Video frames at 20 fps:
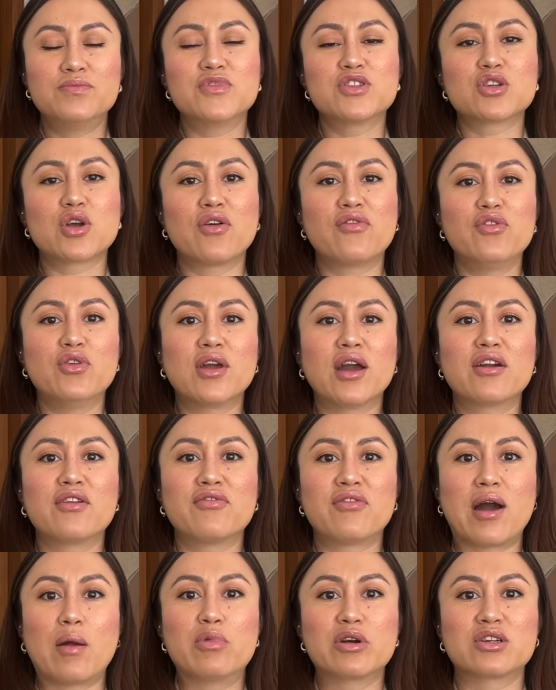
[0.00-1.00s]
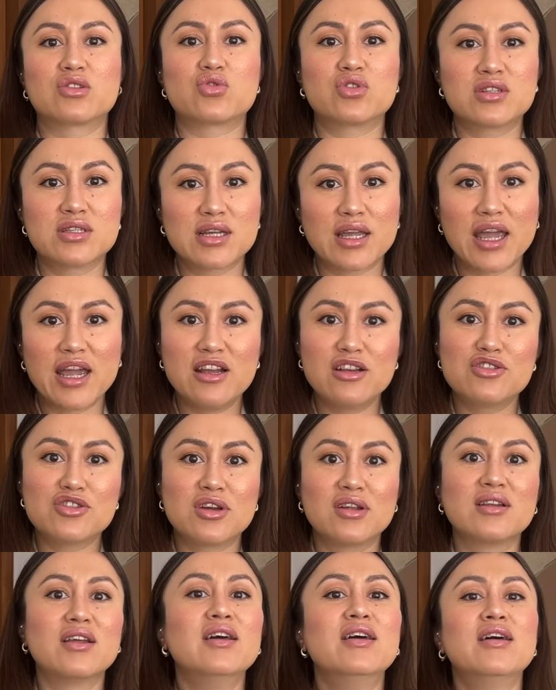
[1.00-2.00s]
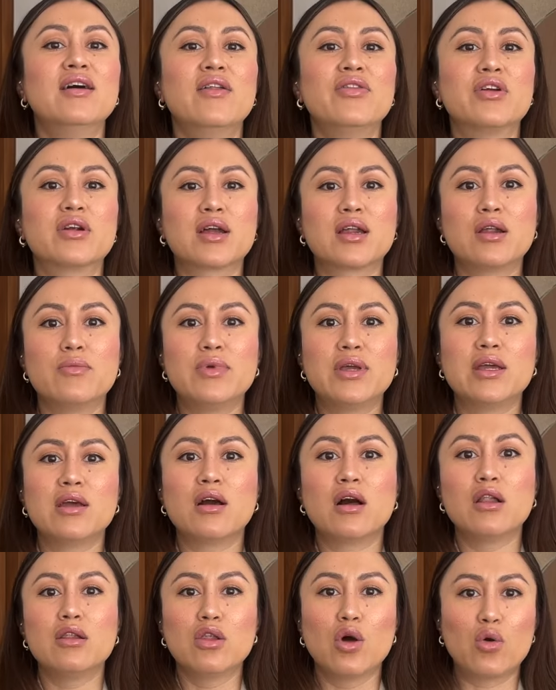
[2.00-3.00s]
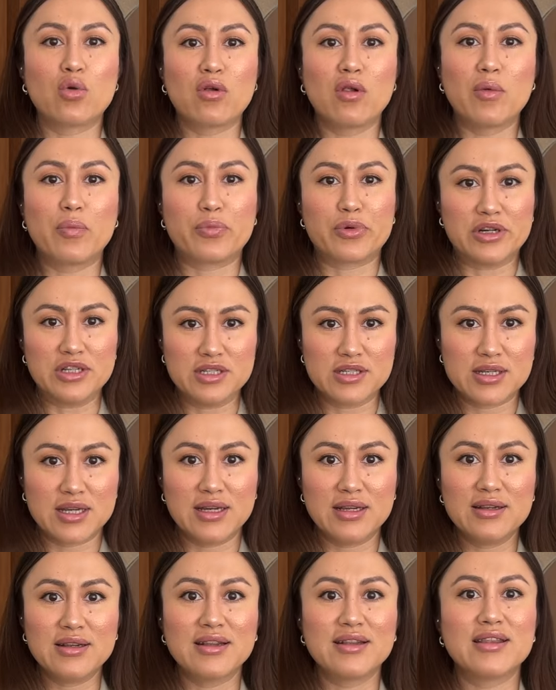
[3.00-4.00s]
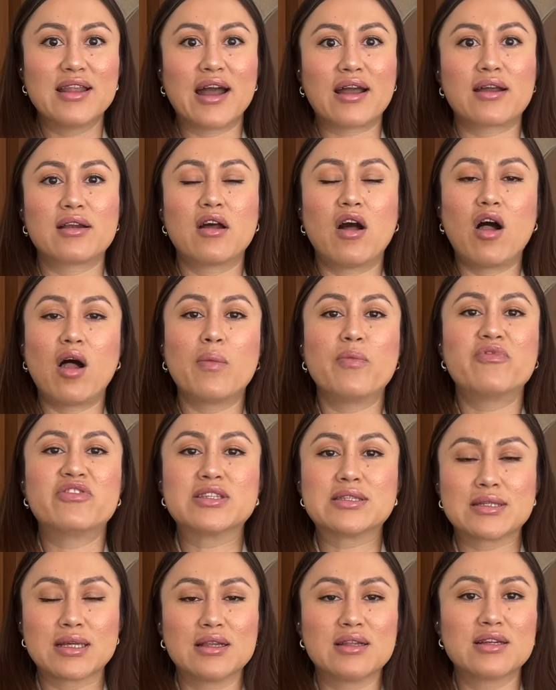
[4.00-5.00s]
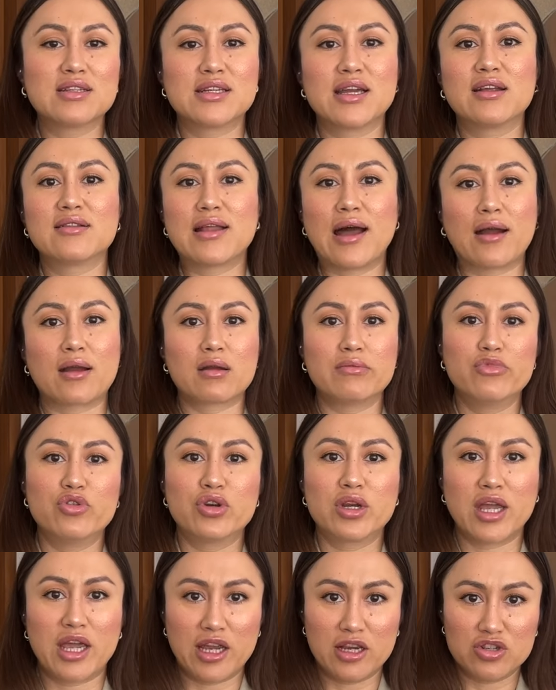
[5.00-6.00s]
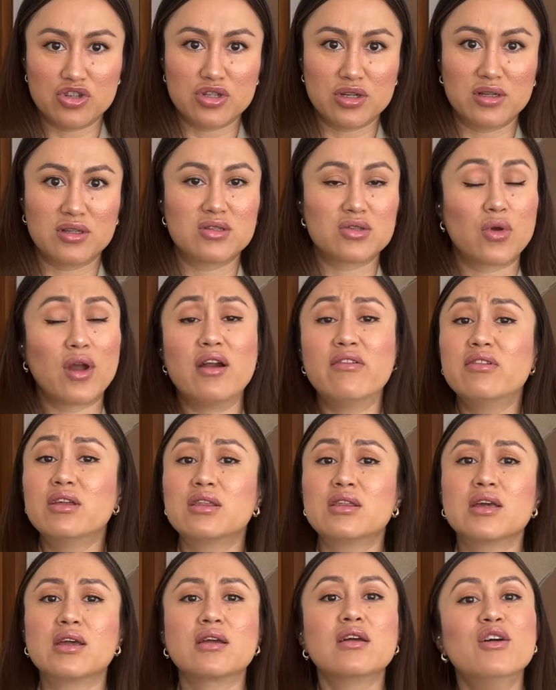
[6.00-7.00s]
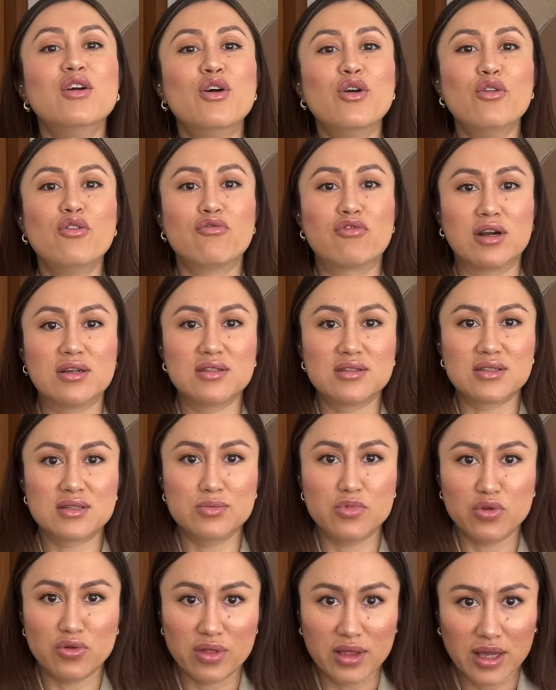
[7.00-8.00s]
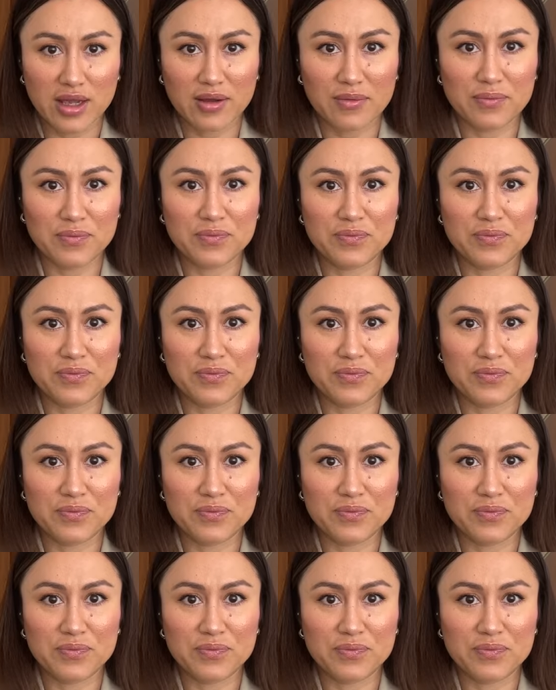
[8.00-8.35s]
So if you get a fabric sourcing agent, they're going to be a local person that can help facilitate that communication so everything runs smoothly.